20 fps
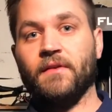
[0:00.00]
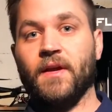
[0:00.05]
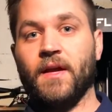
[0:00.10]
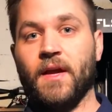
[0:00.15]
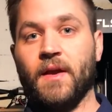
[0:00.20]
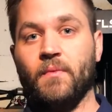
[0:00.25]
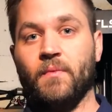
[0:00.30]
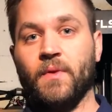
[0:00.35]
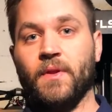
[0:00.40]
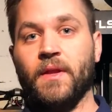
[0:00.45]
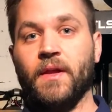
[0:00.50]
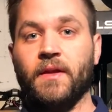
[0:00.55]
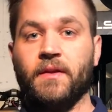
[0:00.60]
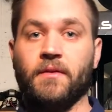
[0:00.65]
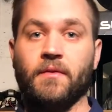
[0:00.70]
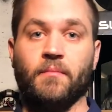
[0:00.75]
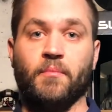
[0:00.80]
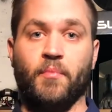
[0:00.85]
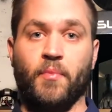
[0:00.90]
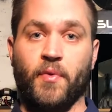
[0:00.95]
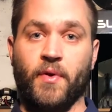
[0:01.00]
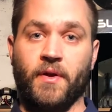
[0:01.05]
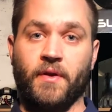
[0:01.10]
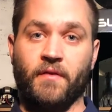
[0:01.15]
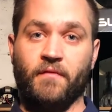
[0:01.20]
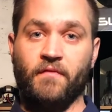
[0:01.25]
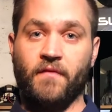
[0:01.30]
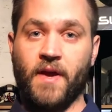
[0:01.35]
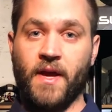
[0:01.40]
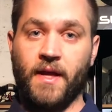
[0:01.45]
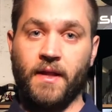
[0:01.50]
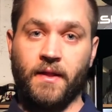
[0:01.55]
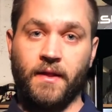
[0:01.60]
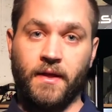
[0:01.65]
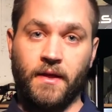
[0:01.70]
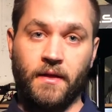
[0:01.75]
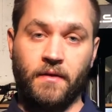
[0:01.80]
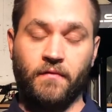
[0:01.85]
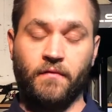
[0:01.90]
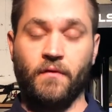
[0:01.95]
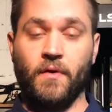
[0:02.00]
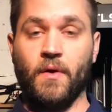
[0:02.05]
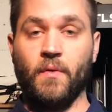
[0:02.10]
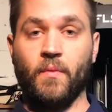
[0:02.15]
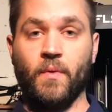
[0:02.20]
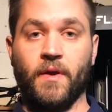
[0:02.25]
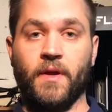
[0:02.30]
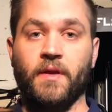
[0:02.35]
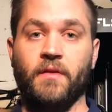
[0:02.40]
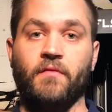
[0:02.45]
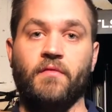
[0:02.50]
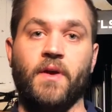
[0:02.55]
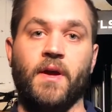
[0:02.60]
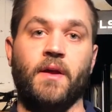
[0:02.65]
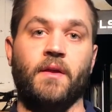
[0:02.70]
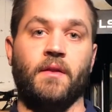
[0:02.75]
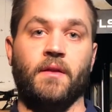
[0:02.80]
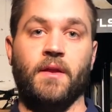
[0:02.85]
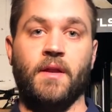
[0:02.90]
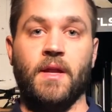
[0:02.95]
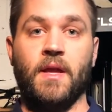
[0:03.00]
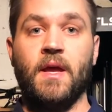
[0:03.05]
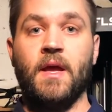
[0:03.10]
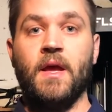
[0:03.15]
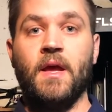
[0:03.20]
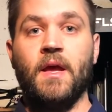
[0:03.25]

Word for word: like I would like to print a violin, a working violin,